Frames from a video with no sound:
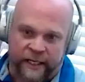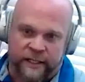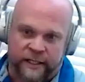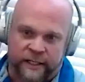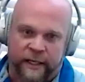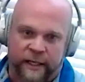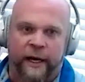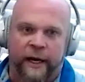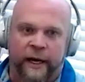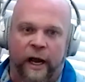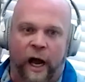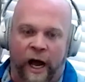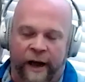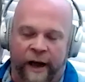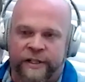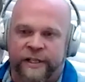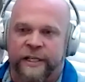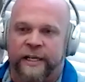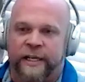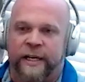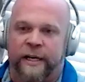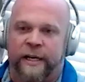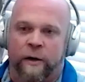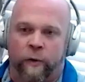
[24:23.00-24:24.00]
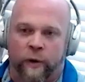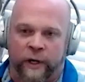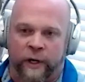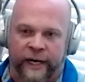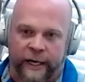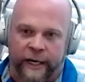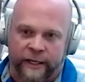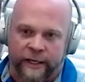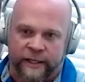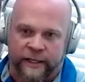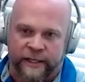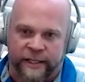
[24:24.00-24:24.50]
like obviously getting a workout at
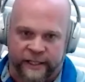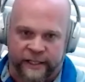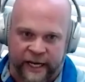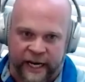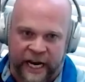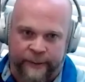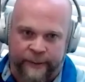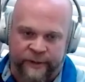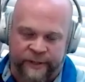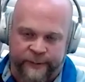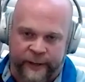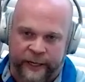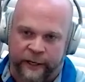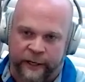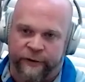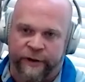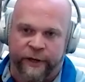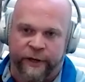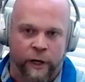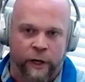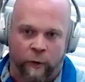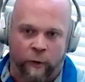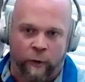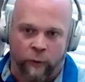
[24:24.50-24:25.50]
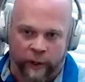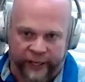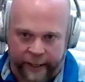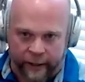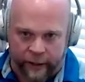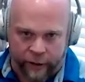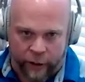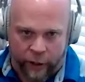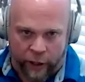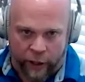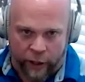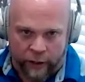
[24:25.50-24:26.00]
six a.m. is better than no workout at all.